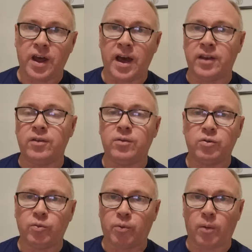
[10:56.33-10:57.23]
that in.
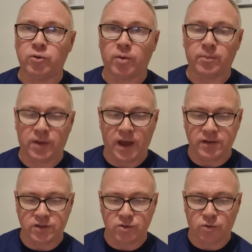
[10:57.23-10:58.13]
You'll probably jump in
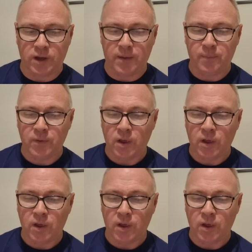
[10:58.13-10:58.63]
taxis, okay?